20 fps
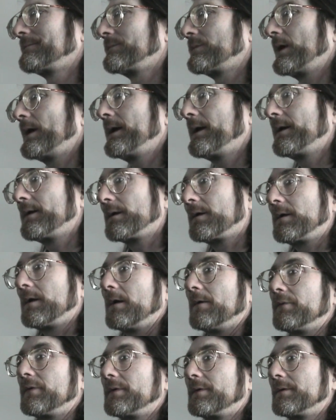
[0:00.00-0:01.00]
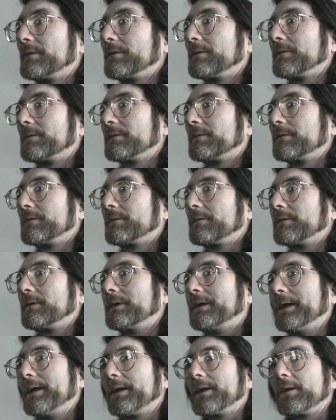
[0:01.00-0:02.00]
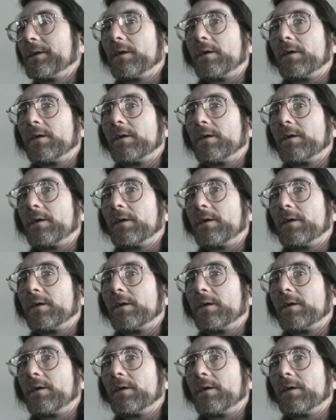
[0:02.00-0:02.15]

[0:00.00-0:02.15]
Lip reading: Write it off. Get it